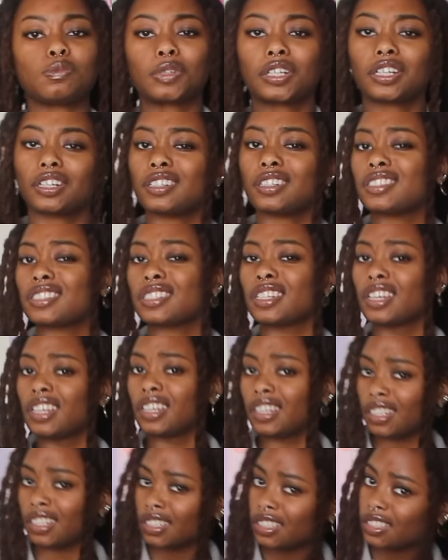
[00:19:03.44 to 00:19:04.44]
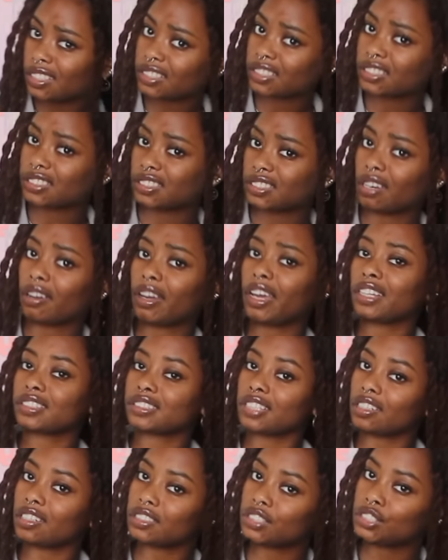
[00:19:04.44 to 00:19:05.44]
because your ex
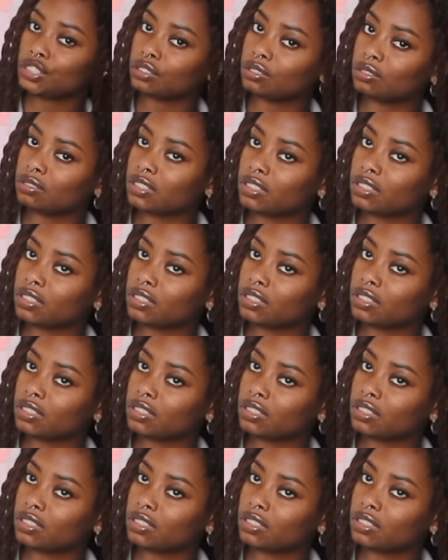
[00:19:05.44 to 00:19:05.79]
hurt you.